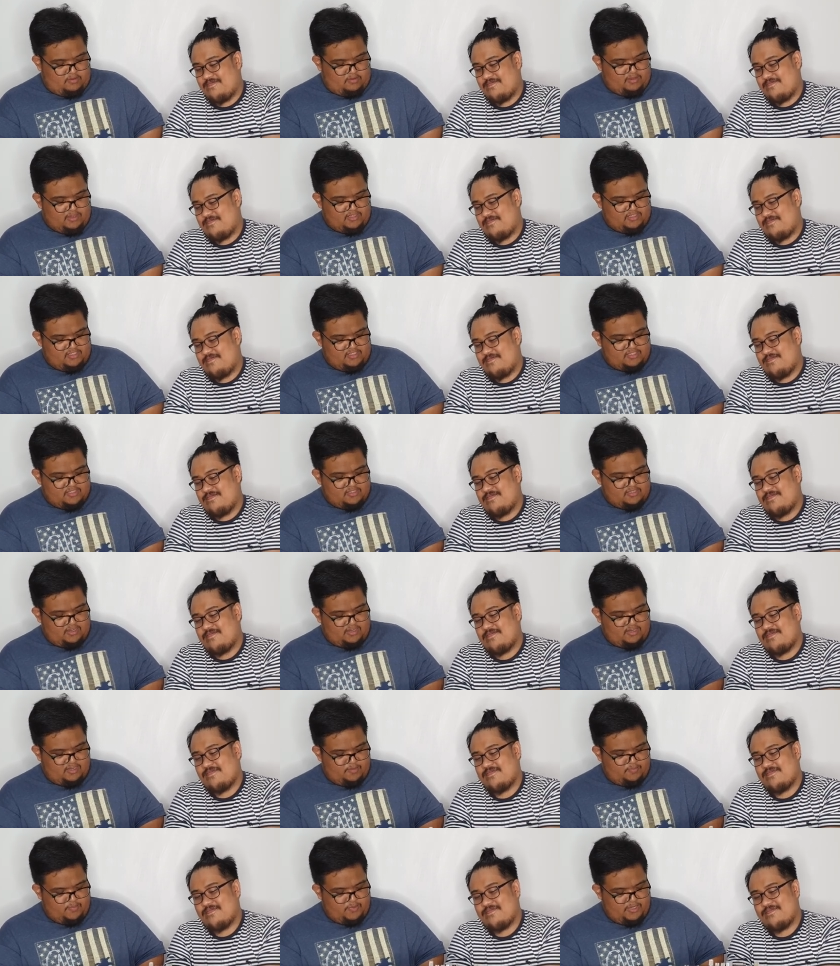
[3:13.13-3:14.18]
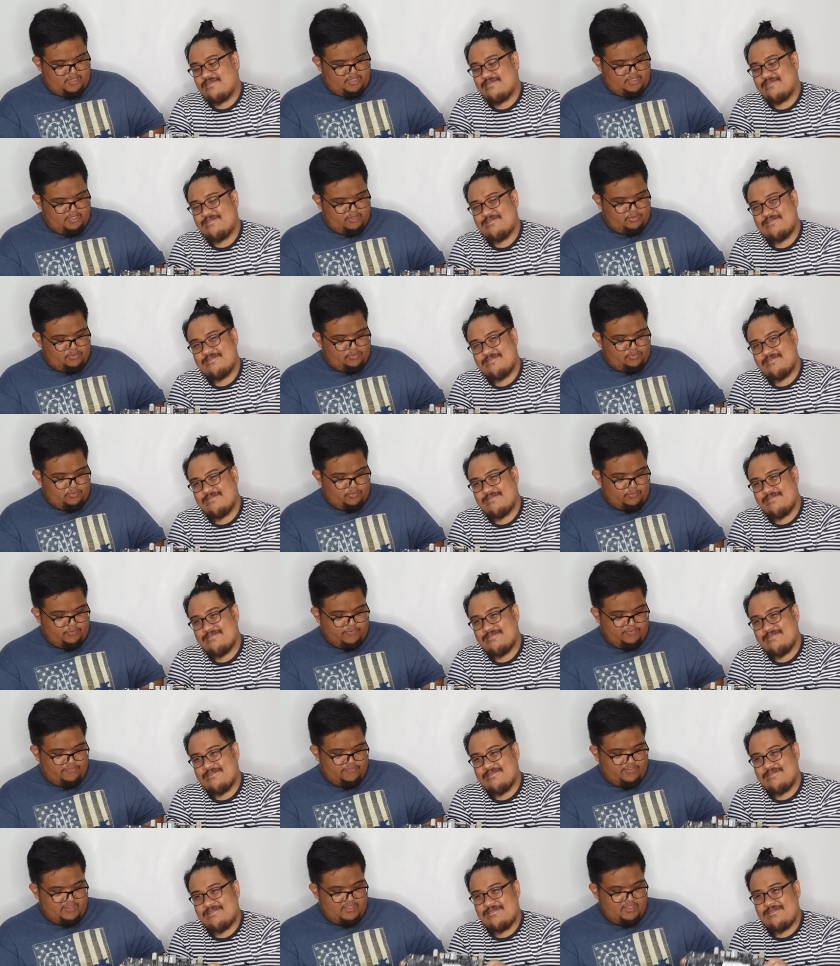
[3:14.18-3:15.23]
Speaker 1: at least
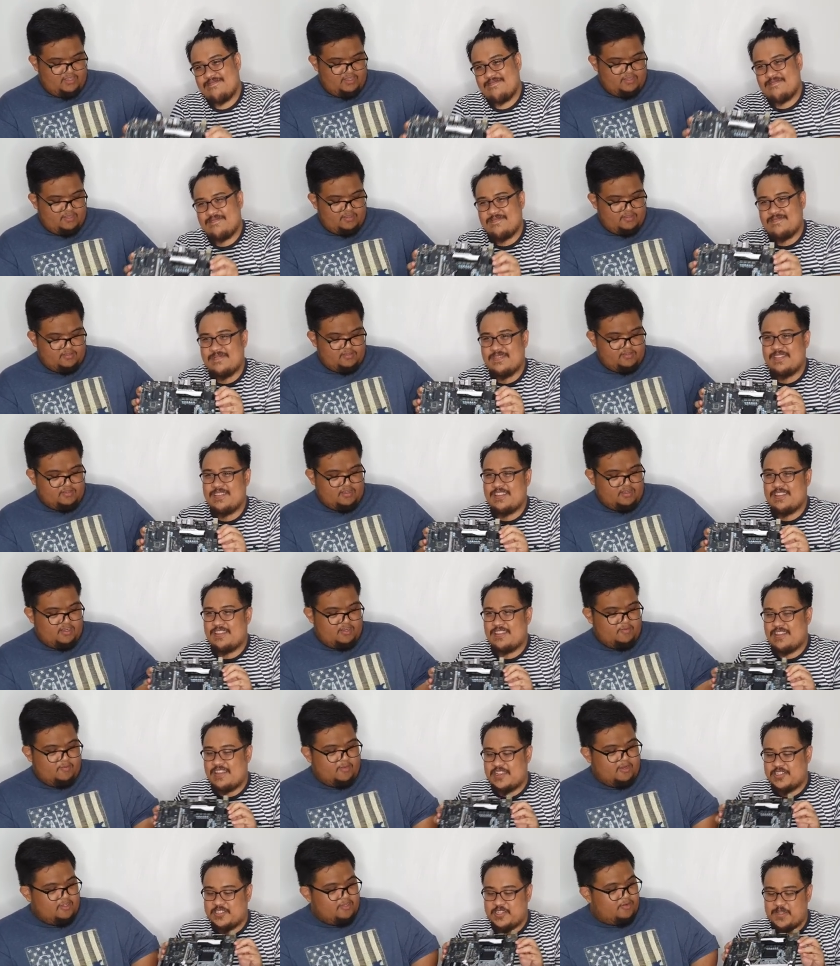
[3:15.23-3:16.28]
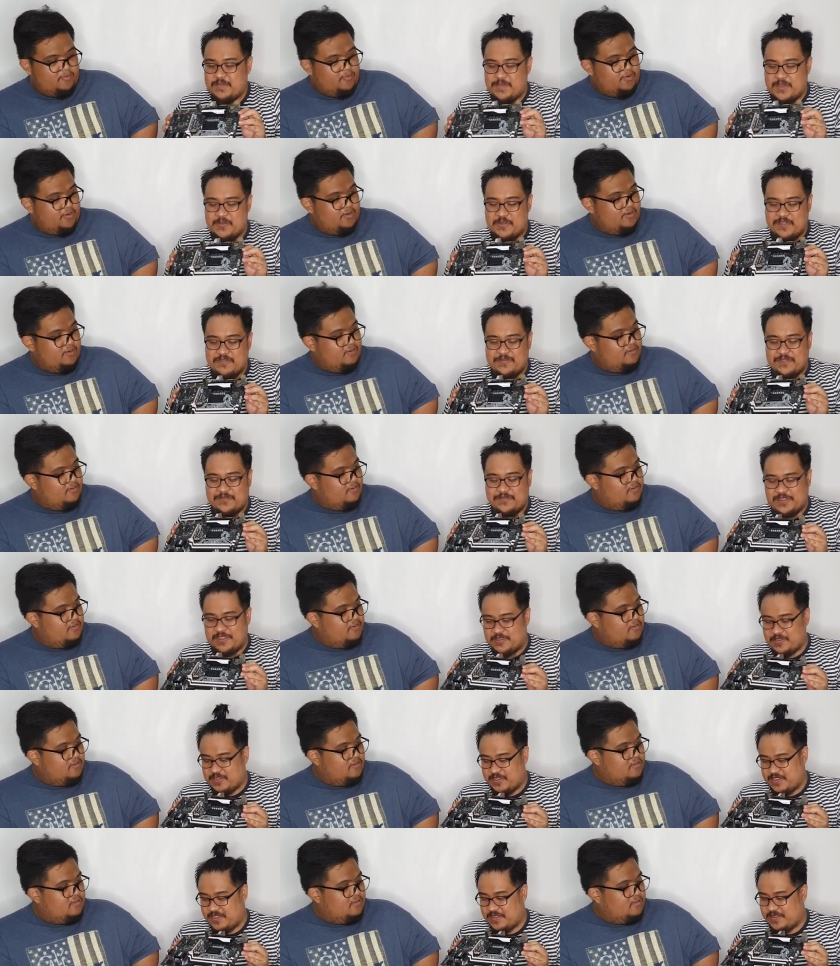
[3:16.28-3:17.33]
B250.
Speaker 2: Actually,
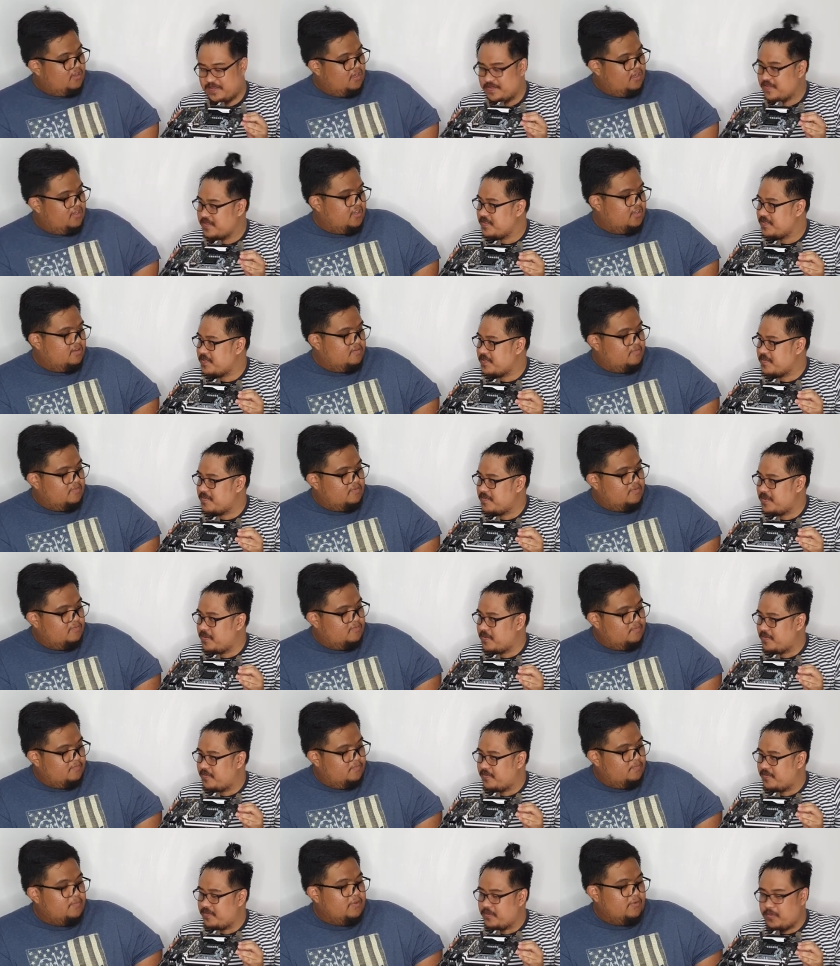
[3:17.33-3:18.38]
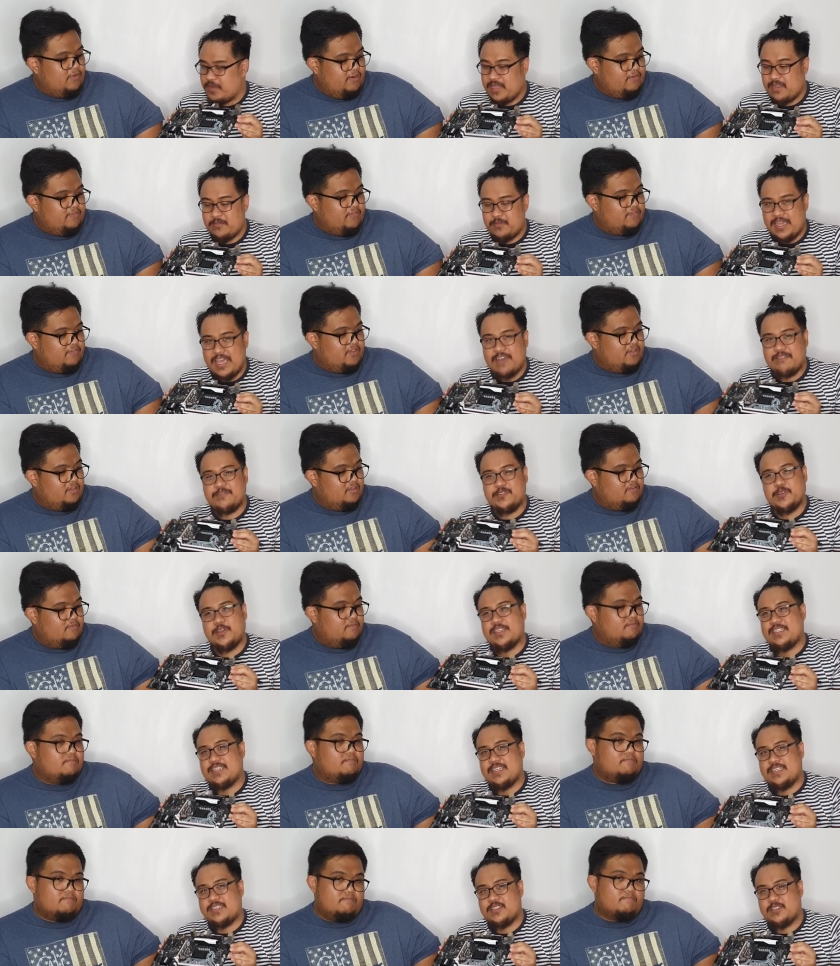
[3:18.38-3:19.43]
B150 pa eh. B150. Well, we have
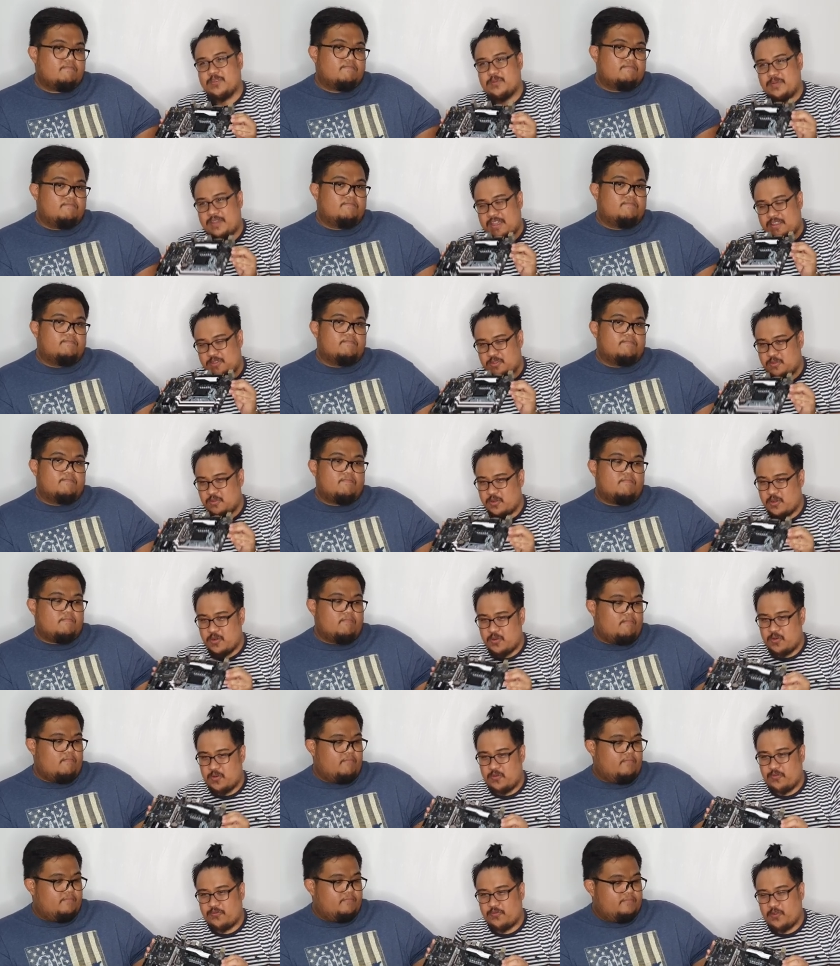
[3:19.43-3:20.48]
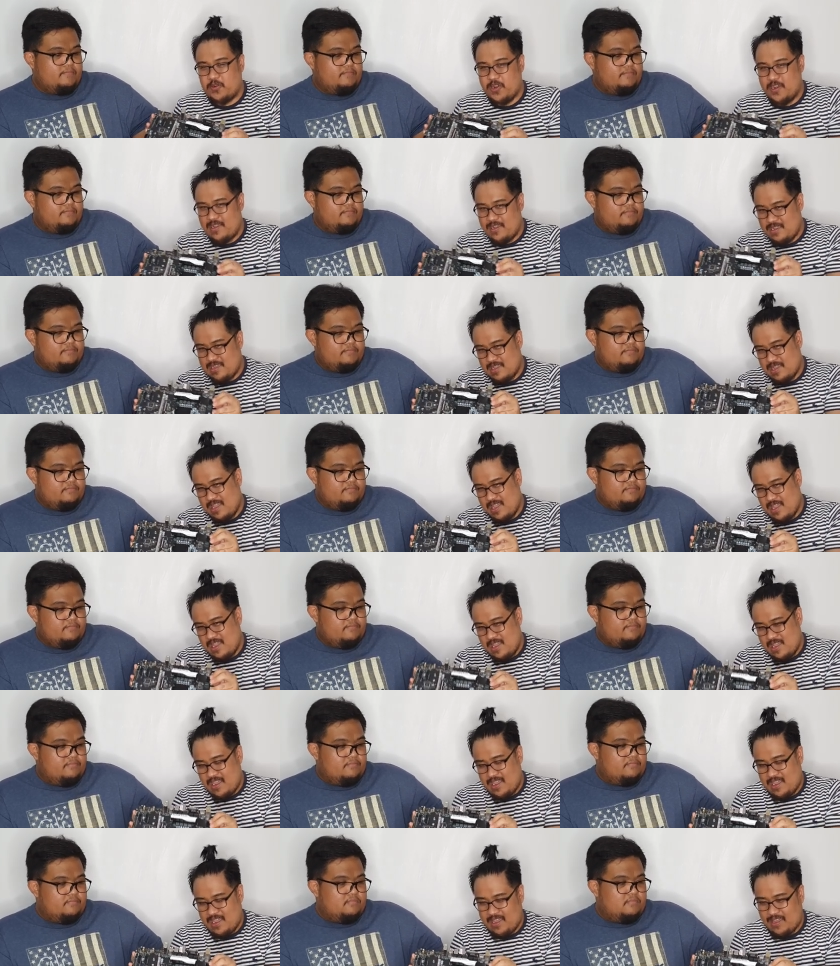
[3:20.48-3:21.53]
choices. We have to go full
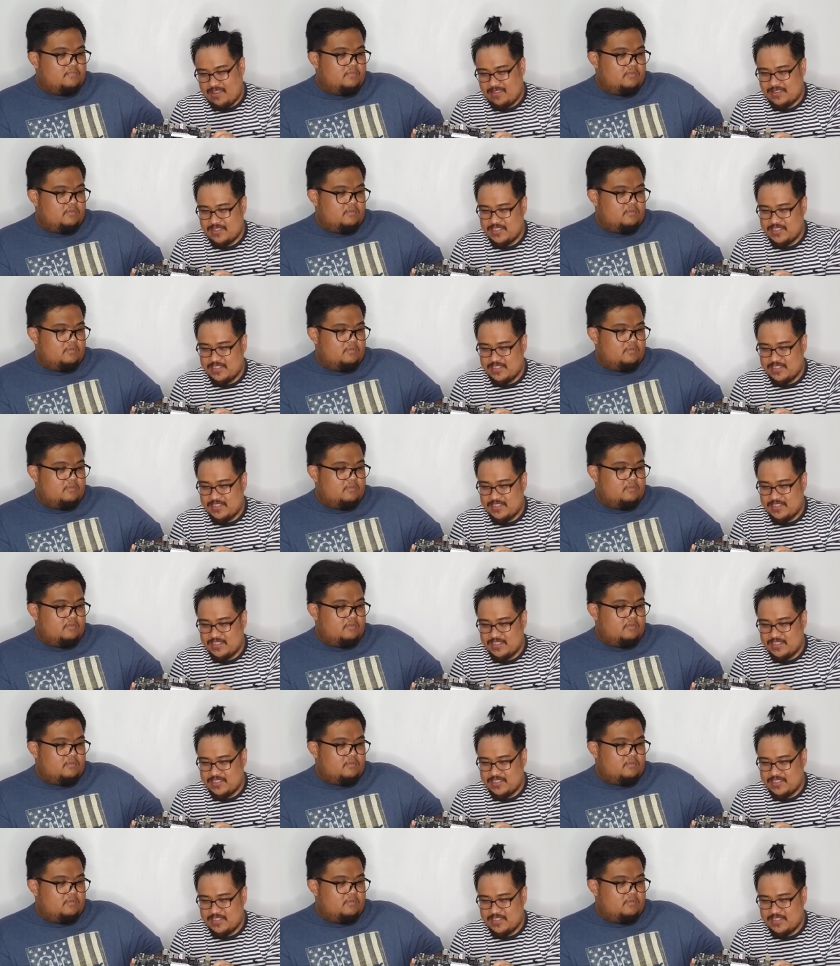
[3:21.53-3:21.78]
8th